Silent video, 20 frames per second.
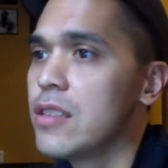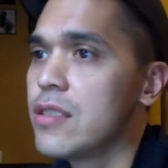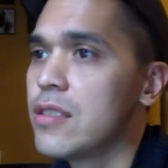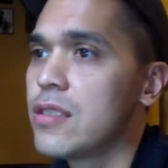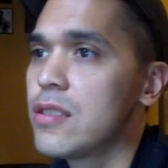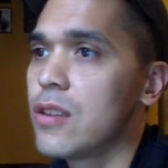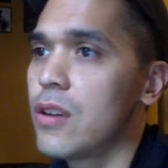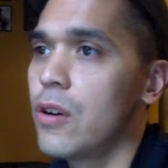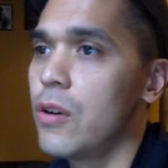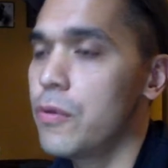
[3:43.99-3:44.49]

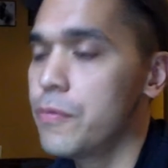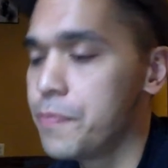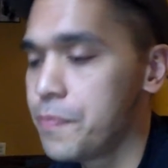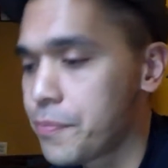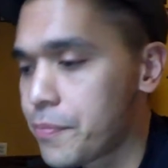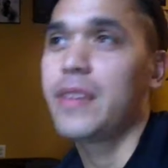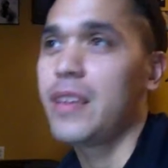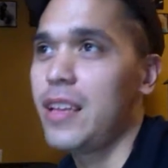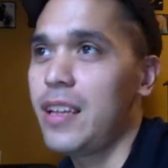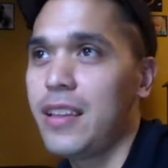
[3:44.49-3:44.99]
So
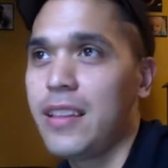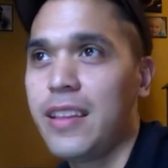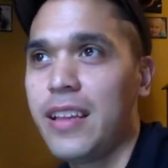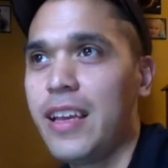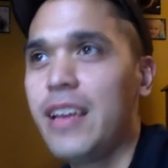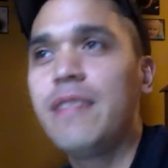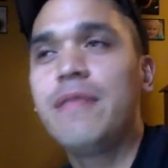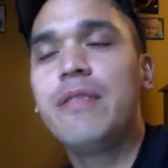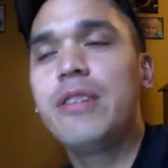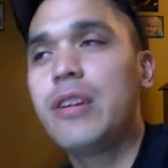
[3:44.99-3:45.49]

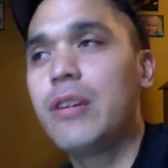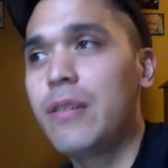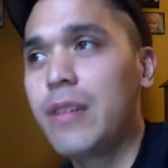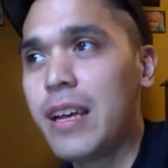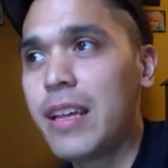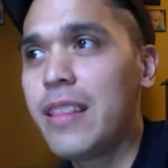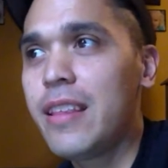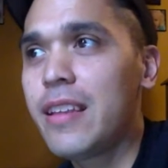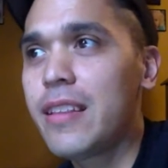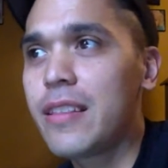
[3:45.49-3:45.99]

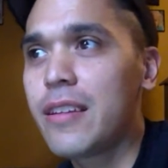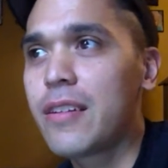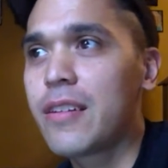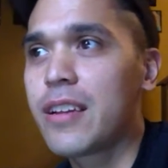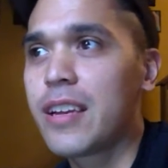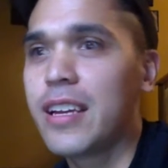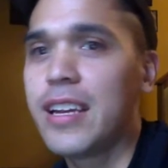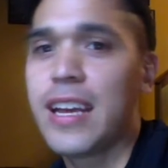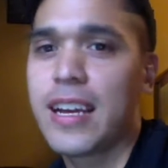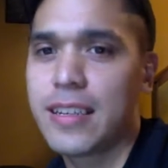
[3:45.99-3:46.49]
I think they're
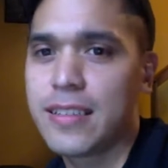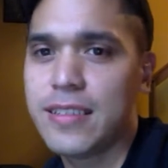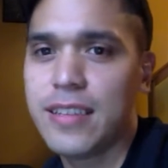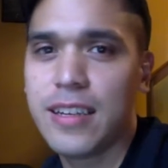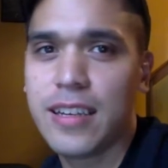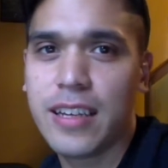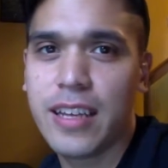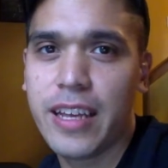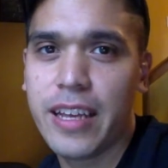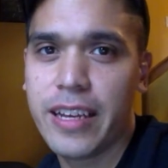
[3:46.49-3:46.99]

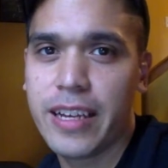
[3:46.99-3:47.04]
connecting,